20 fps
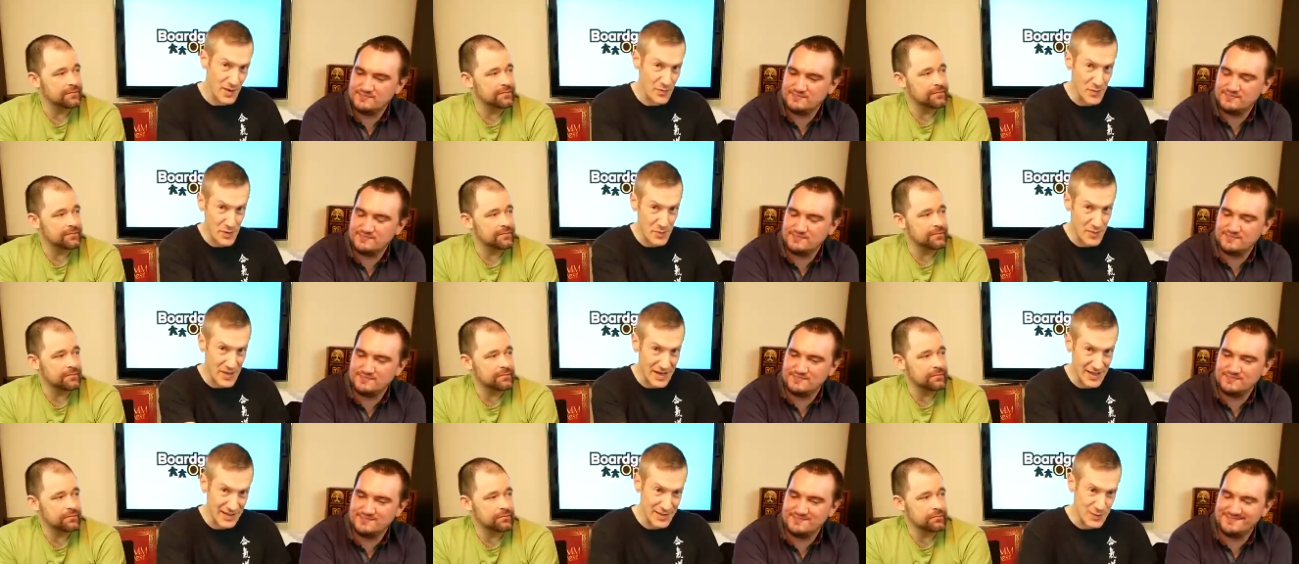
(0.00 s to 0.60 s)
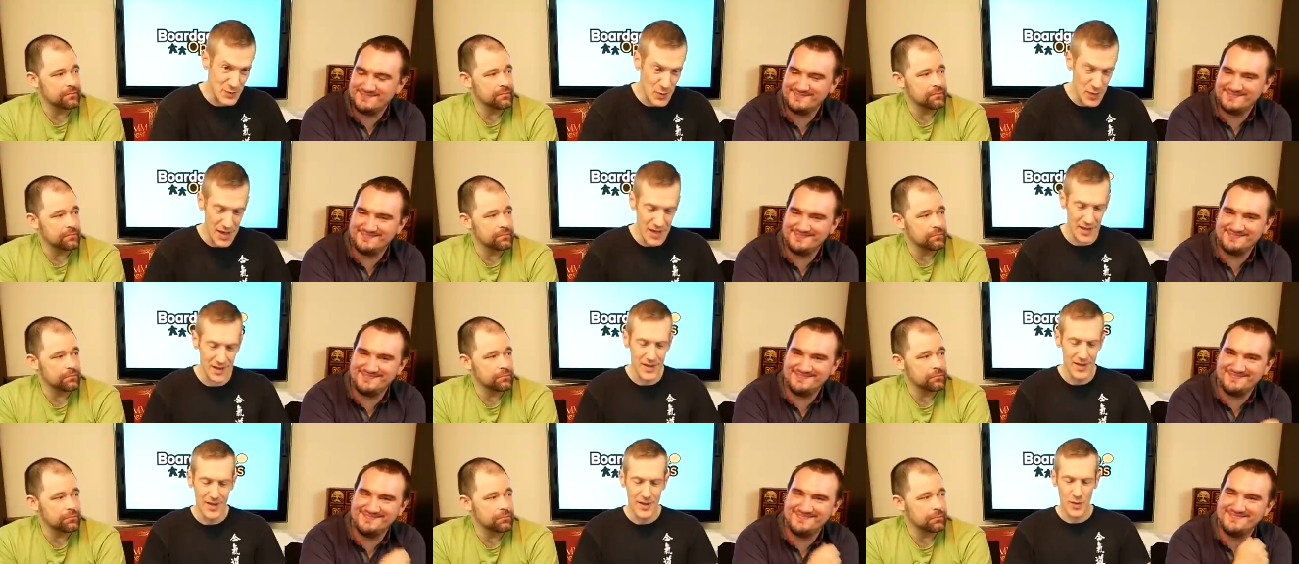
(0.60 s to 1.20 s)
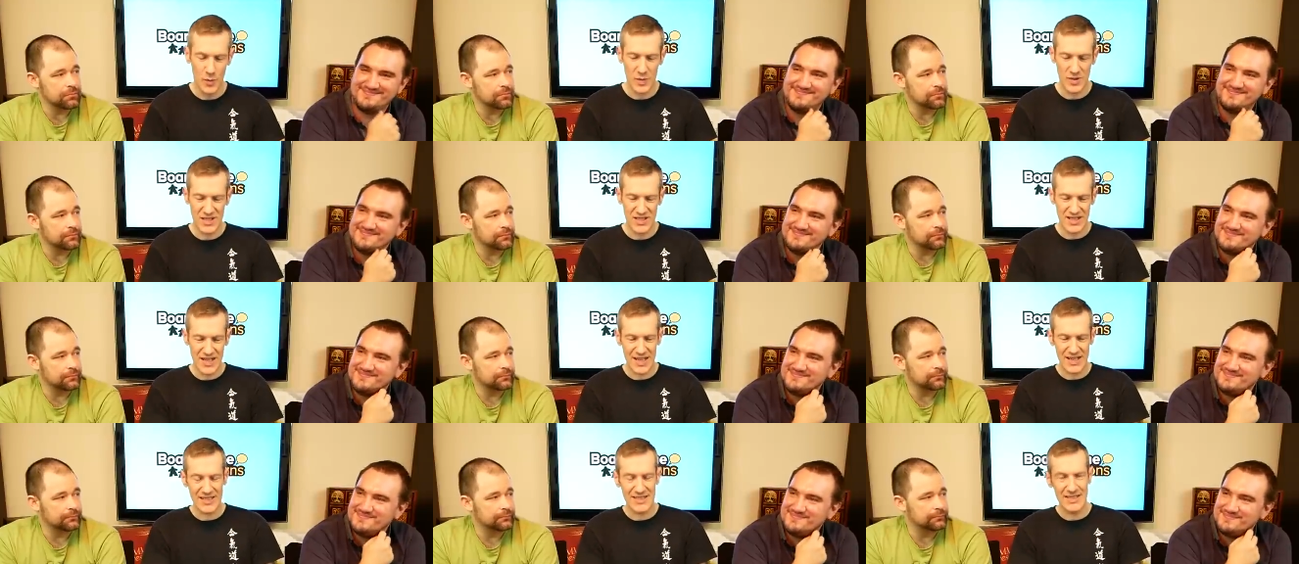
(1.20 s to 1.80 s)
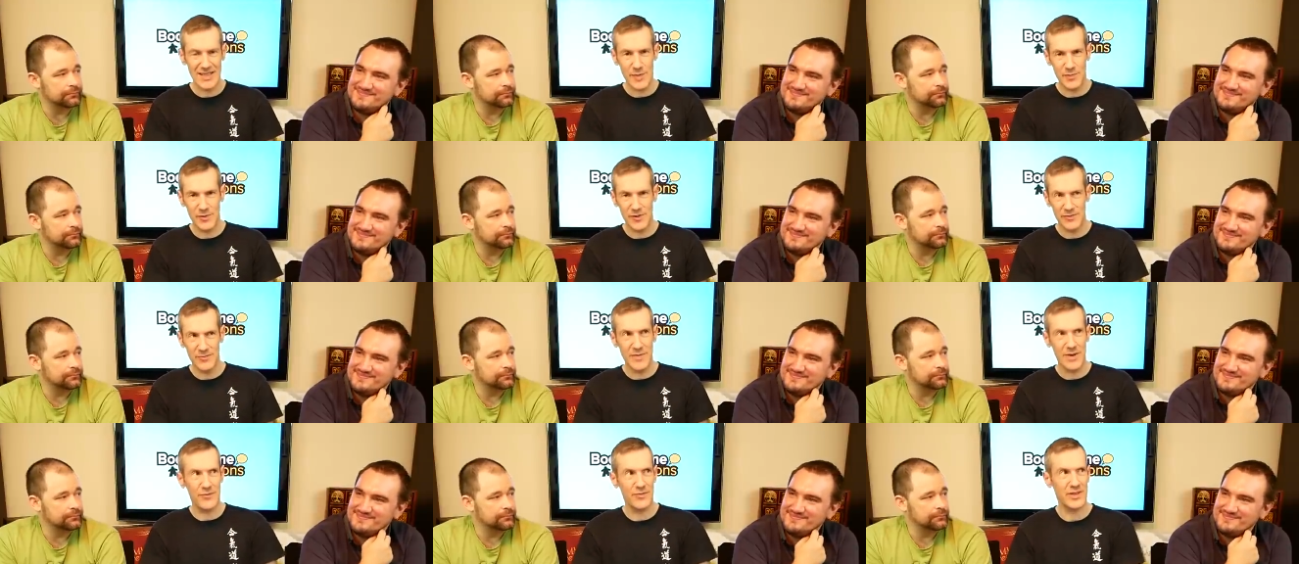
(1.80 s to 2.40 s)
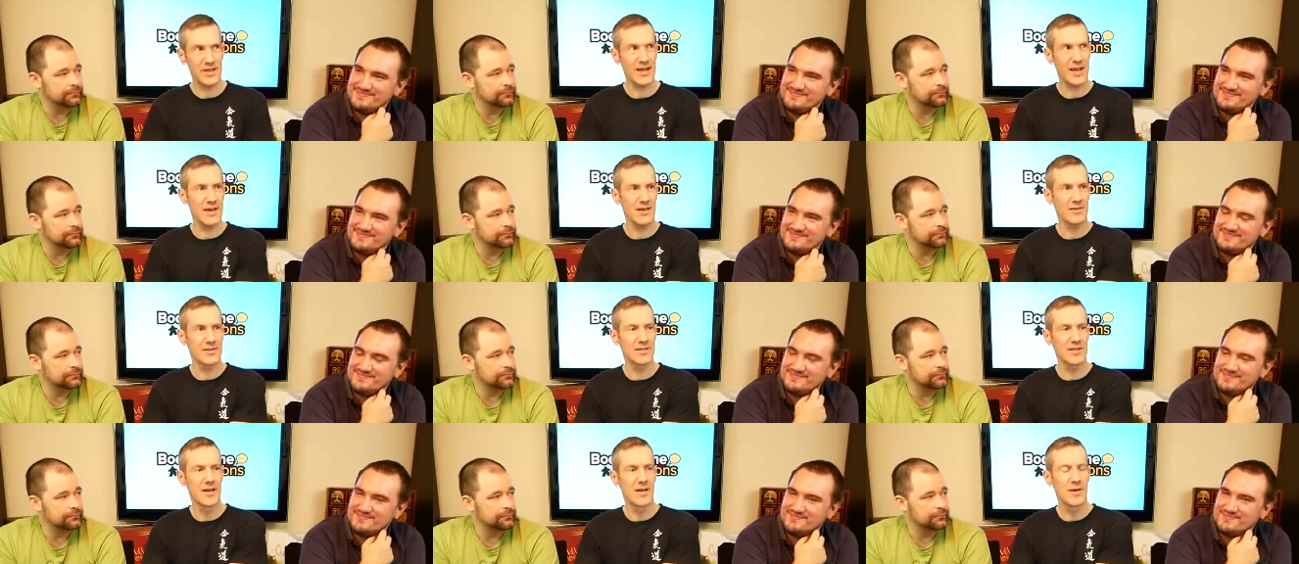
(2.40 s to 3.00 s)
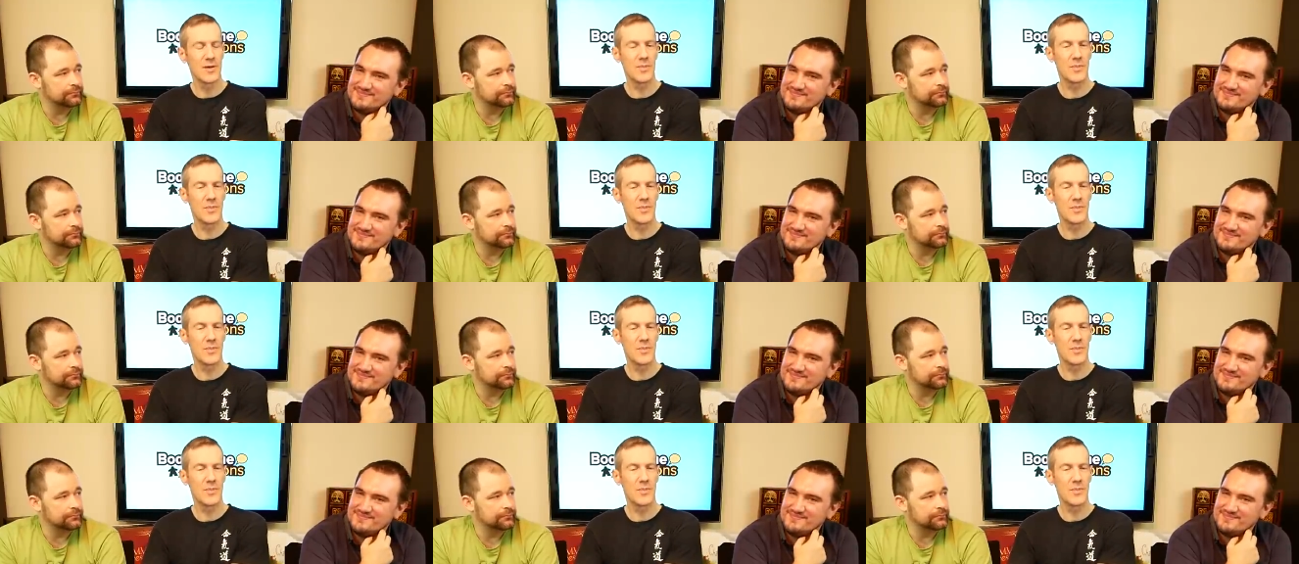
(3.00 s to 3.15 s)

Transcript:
Speaker 1: up the middle as well, which is kind of separate from everything else,